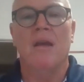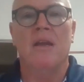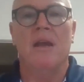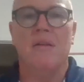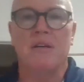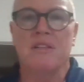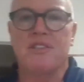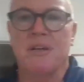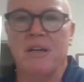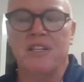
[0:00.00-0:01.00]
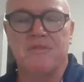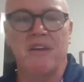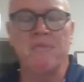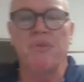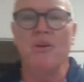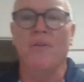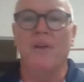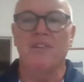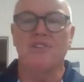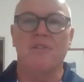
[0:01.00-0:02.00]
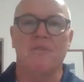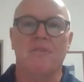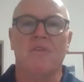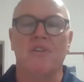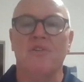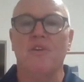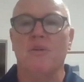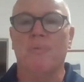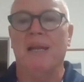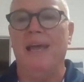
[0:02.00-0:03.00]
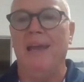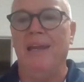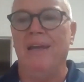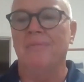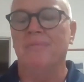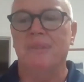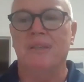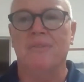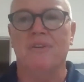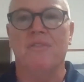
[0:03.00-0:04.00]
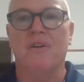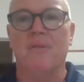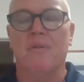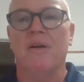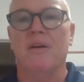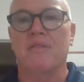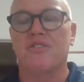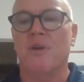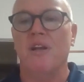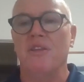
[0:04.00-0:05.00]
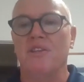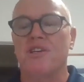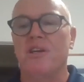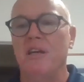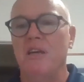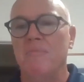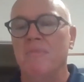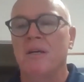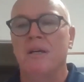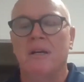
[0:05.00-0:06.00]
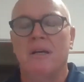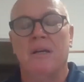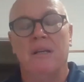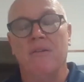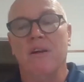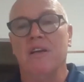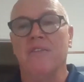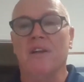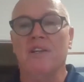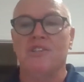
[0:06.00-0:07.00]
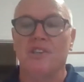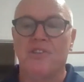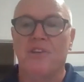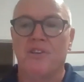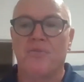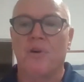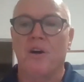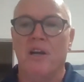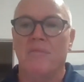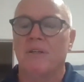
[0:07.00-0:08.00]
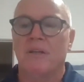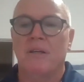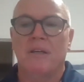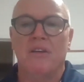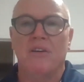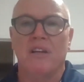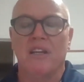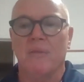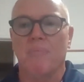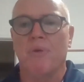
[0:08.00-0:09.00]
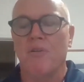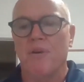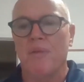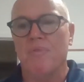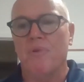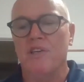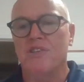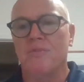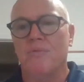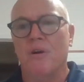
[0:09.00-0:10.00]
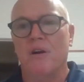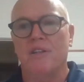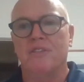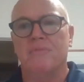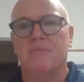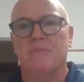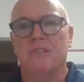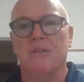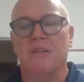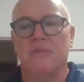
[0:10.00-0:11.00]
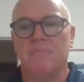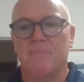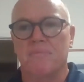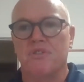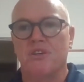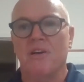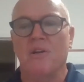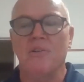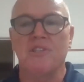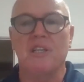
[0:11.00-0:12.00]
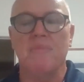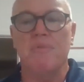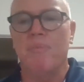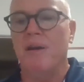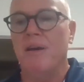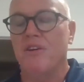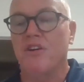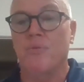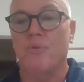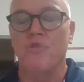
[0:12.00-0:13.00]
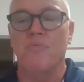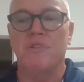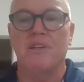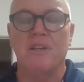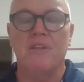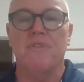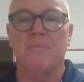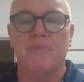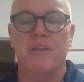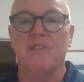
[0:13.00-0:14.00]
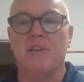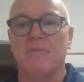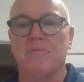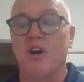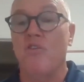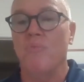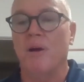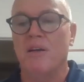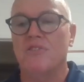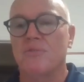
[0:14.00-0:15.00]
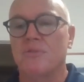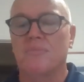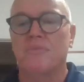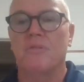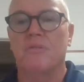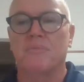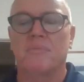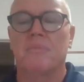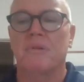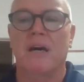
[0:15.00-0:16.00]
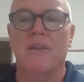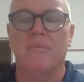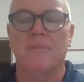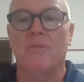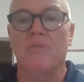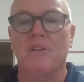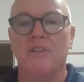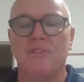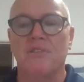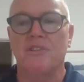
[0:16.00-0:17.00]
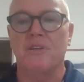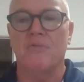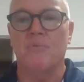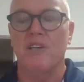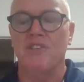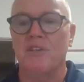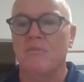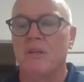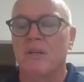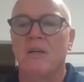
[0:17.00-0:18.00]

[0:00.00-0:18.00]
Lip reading: Yeah, look, it's even beyond that. So you've got to do your planning. You've got to train the team. You've got to get the logistics right. You've got to get the boat preparation right. You've got to psychologically prepare the crew, particularly for things like Hobart or other long distance racing.